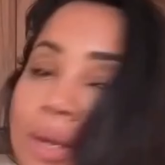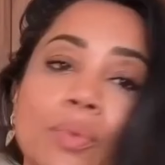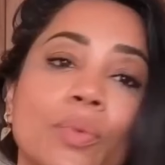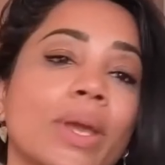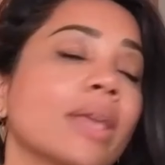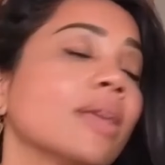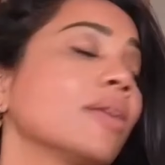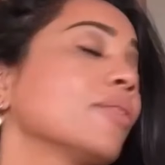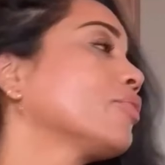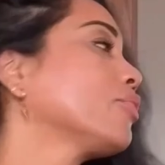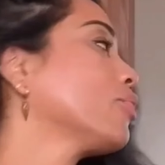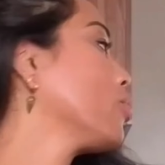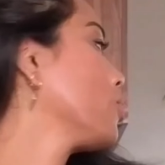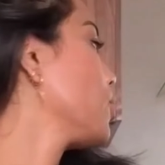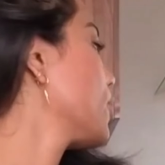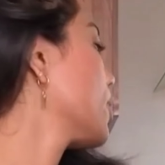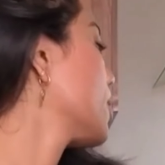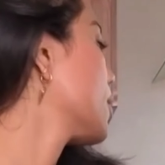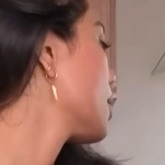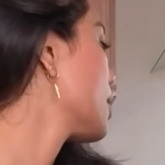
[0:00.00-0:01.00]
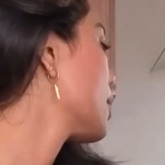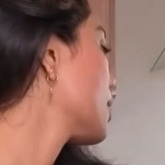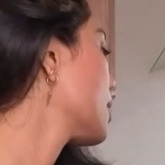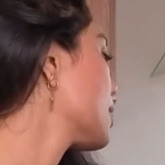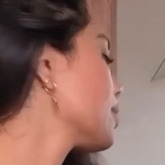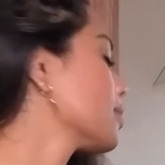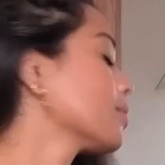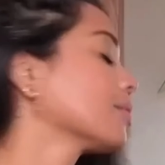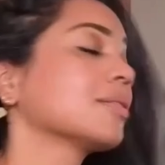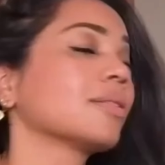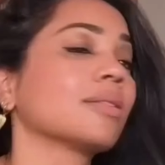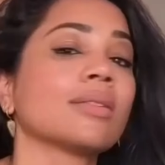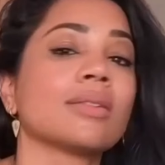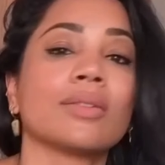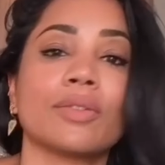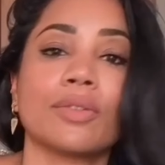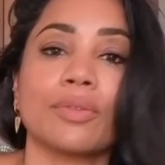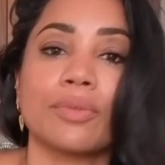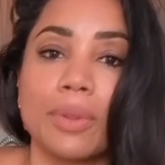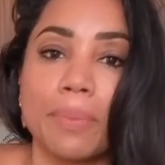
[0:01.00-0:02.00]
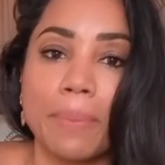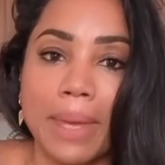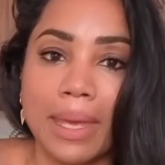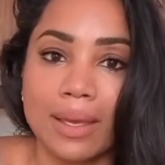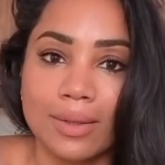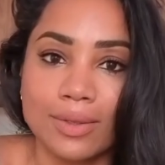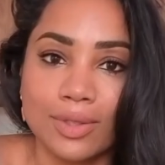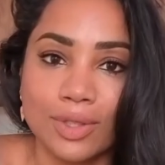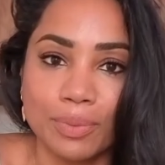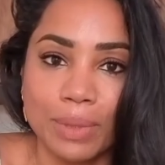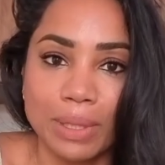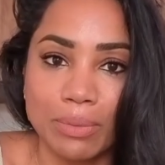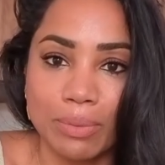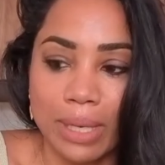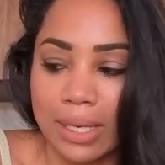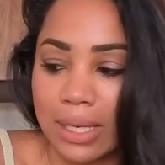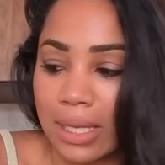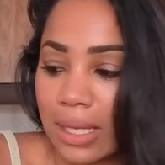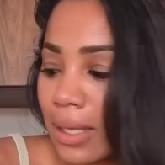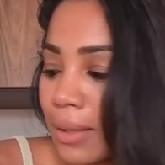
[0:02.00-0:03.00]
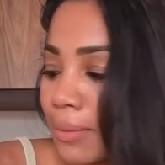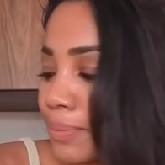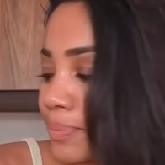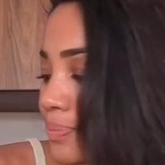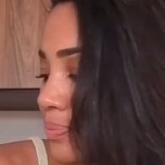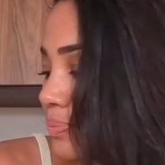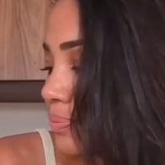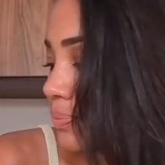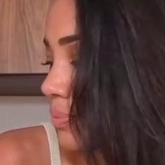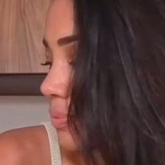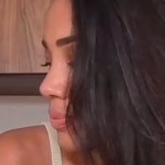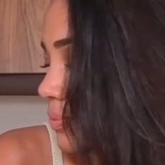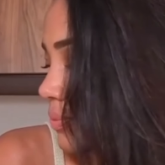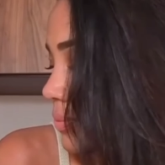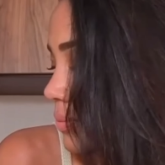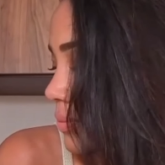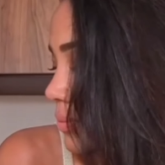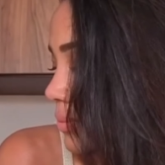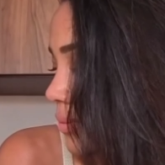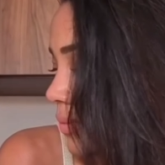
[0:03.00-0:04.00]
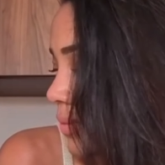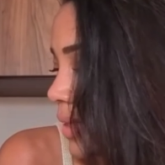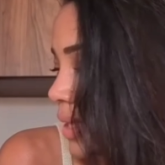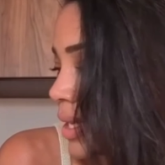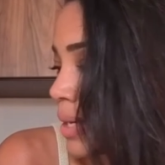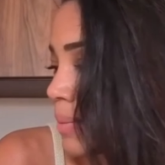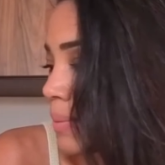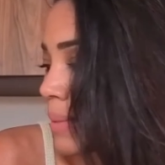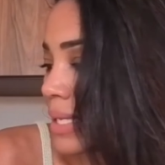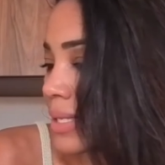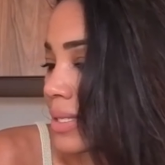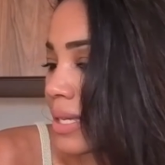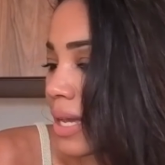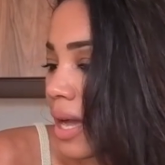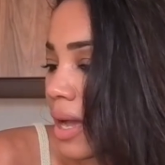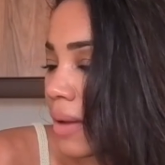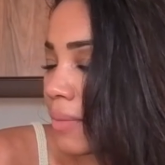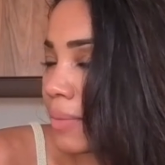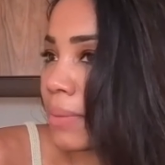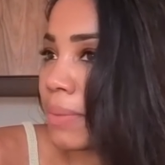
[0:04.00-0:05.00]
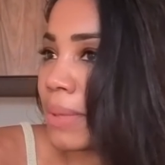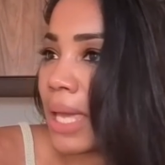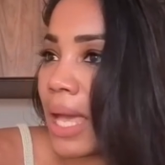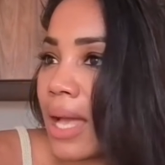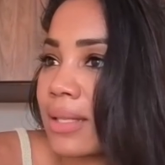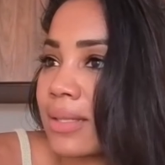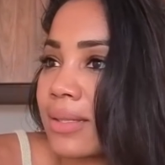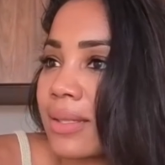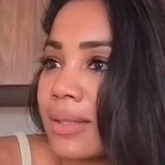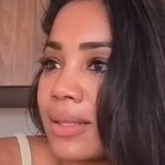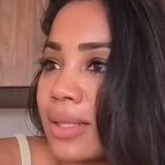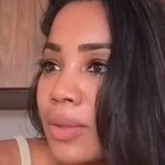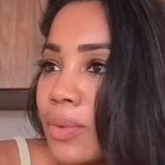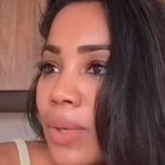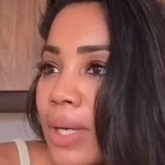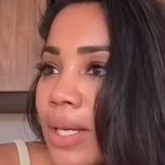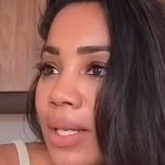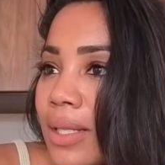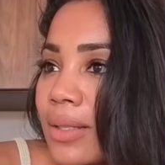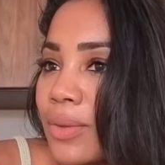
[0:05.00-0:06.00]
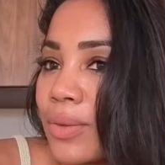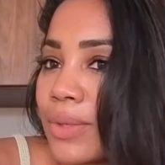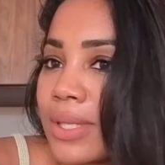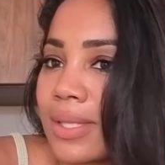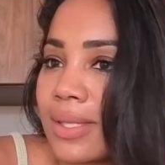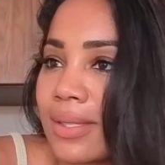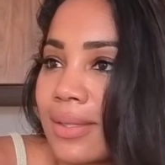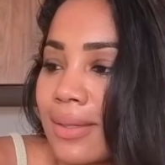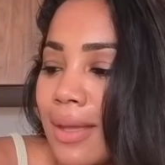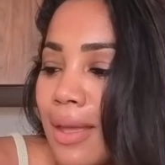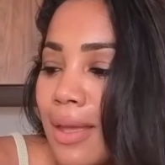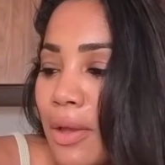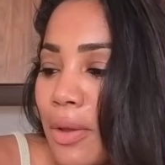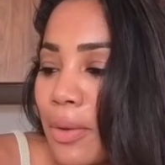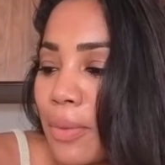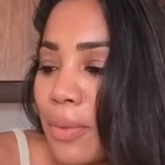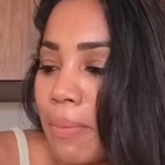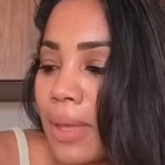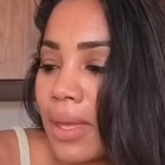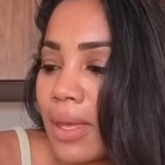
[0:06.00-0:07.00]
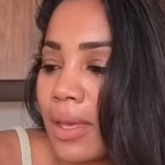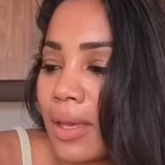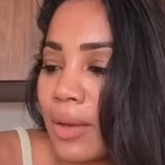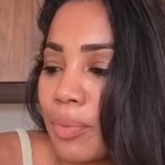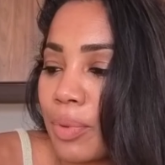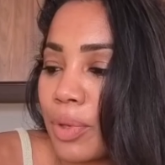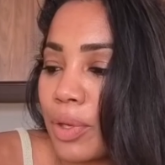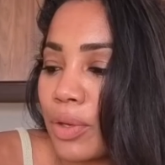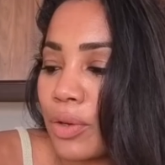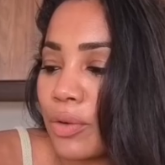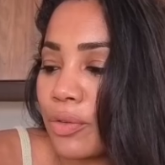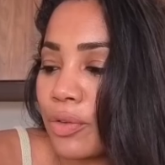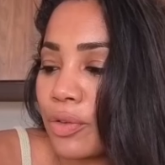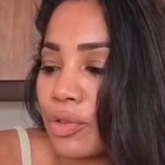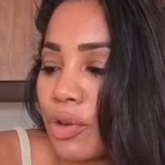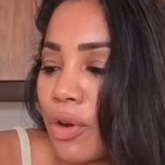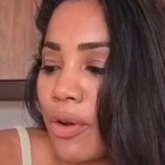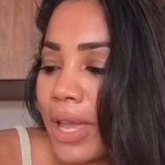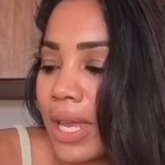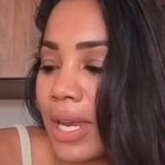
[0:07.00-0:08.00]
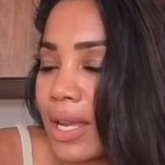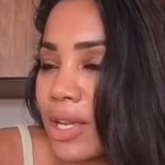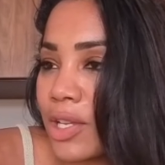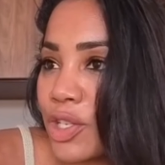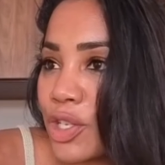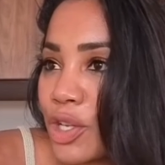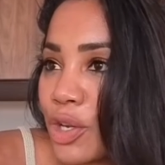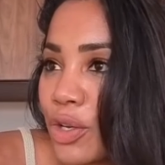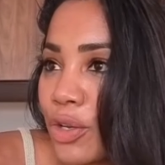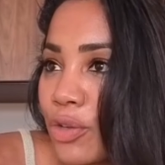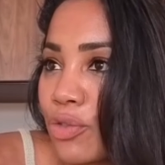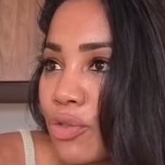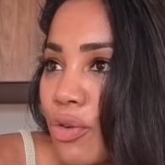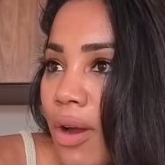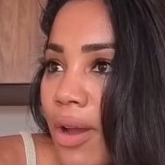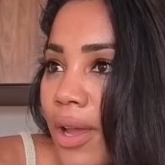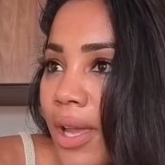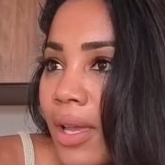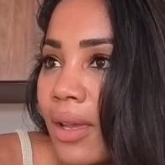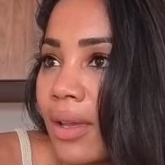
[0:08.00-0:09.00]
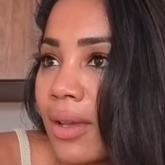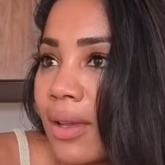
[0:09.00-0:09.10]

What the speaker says: wait for the bacon to be ready. In the meantime, let me ask the little one who's making a beautiful drawing. Can I show your drawing?